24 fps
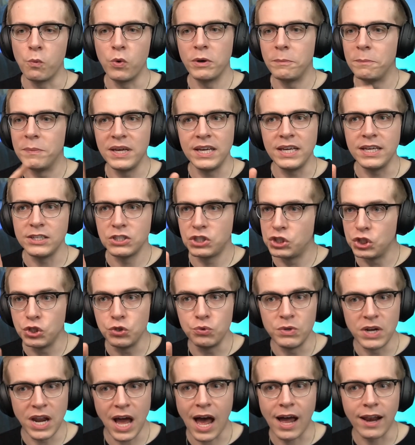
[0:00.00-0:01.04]
would be
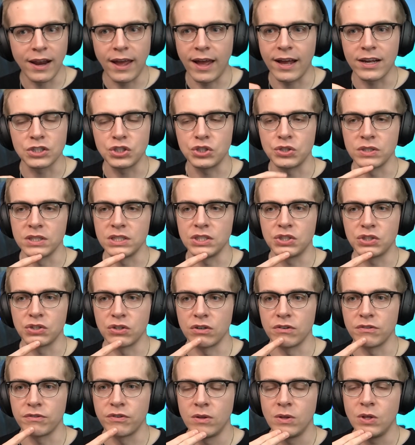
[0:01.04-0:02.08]
to not actually
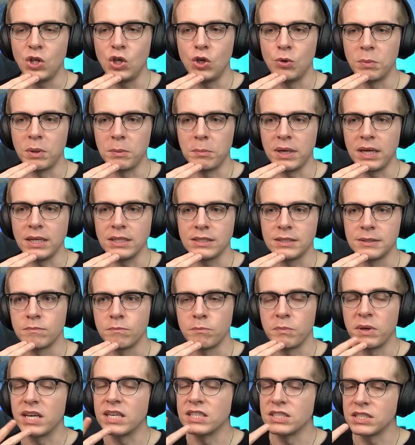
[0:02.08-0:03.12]
serve human meat.
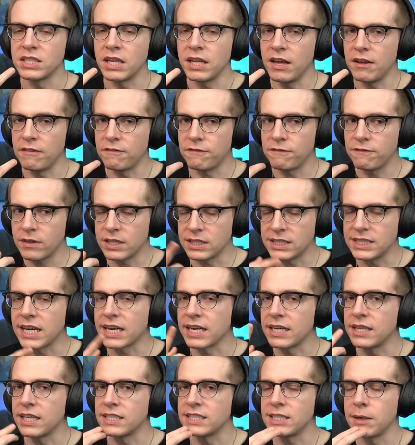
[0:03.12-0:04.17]
Because if the
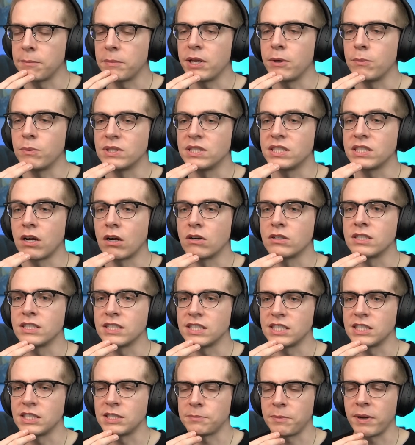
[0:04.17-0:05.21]
second that somebody would start to
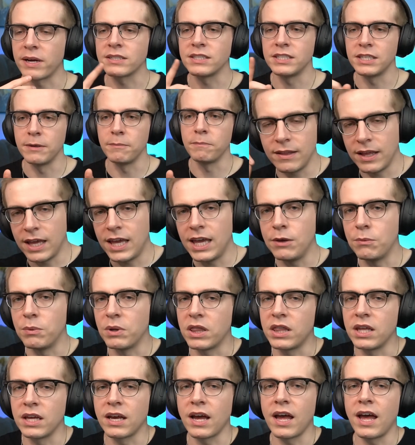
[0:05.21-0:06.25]
suspect him, he would
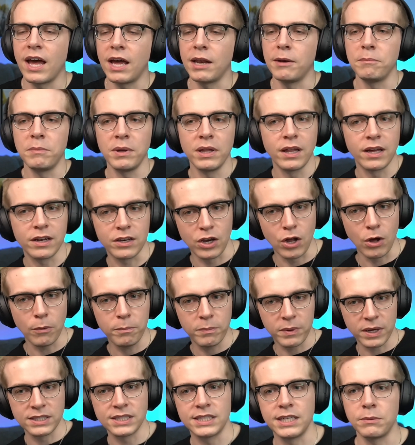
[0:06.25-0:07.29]
think ahead and be like, nope,
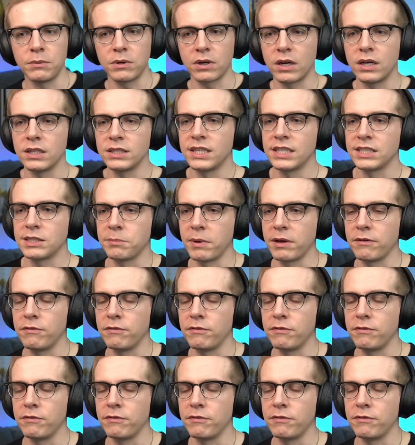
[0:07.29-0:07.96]
because they were going to test my